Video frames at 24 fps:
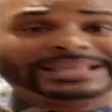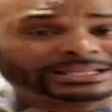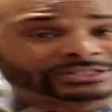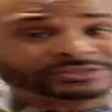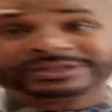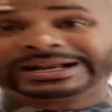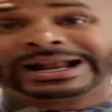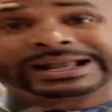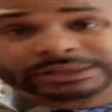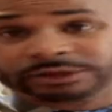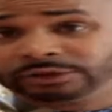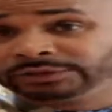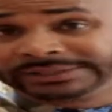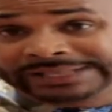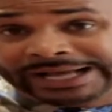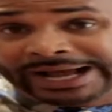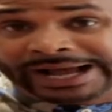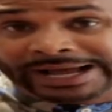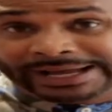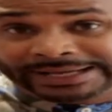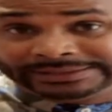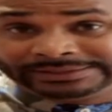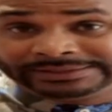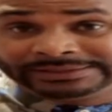These are not those
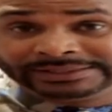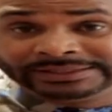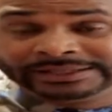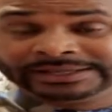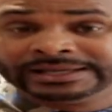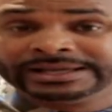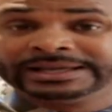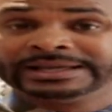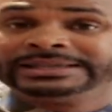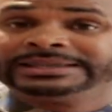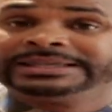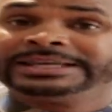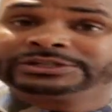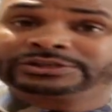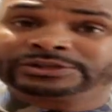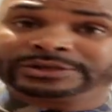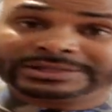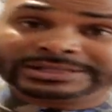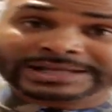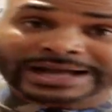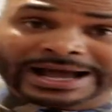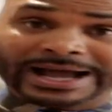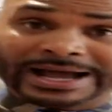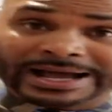guys. These
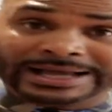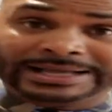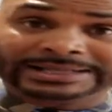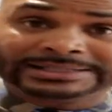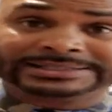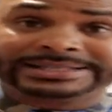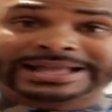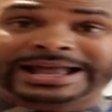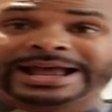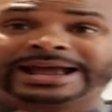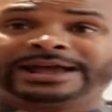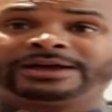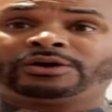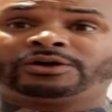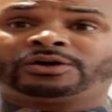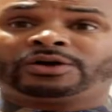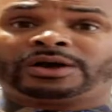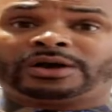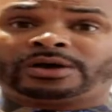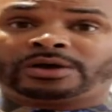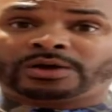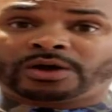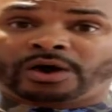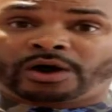are guys that
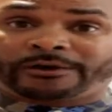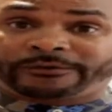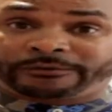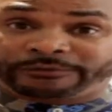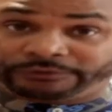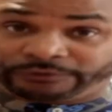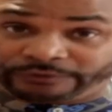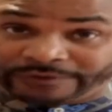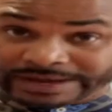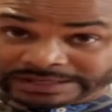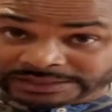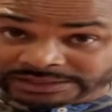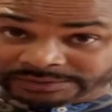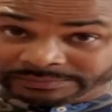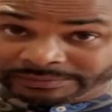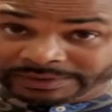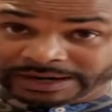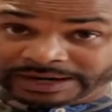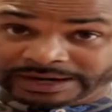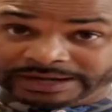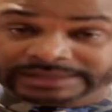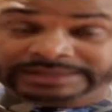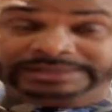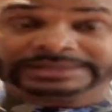are friends of
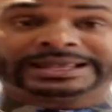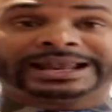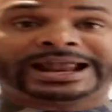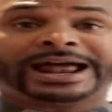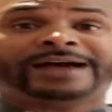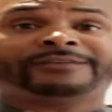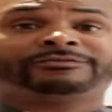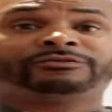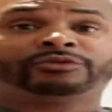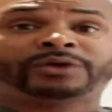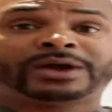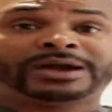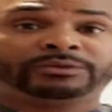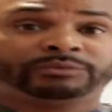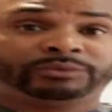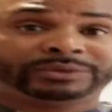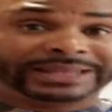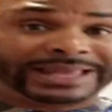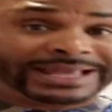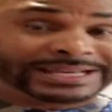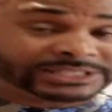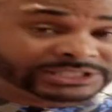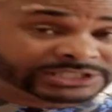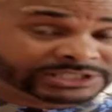mine, that have great
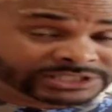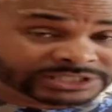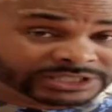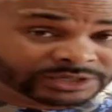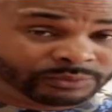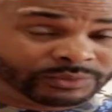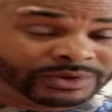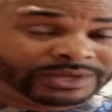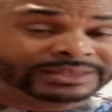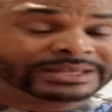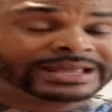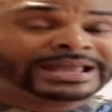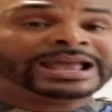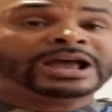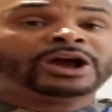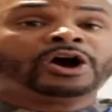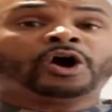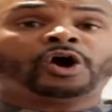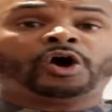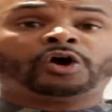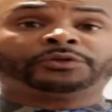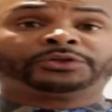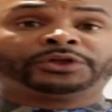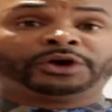relationship with.
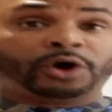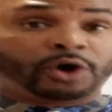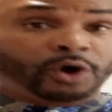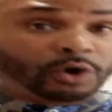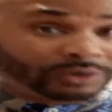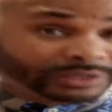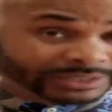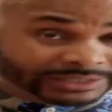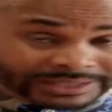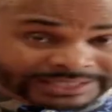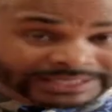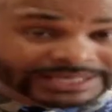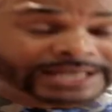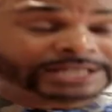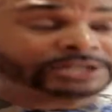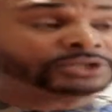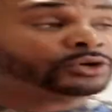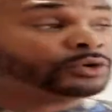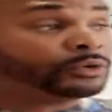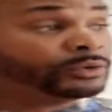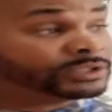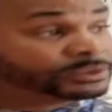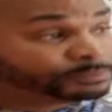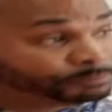The only thing
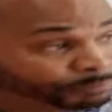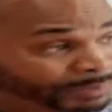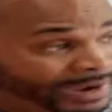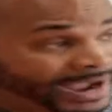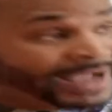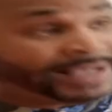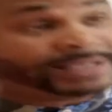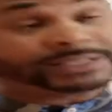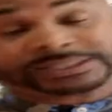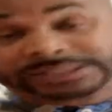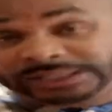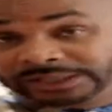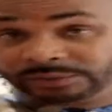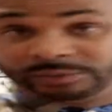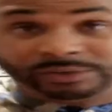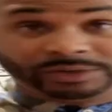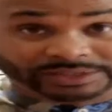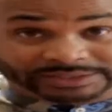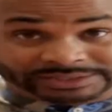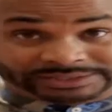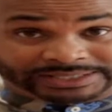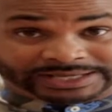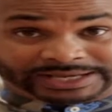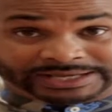they do is buy and sell
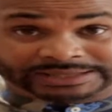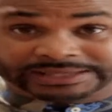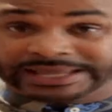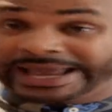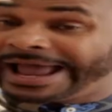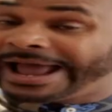real estate.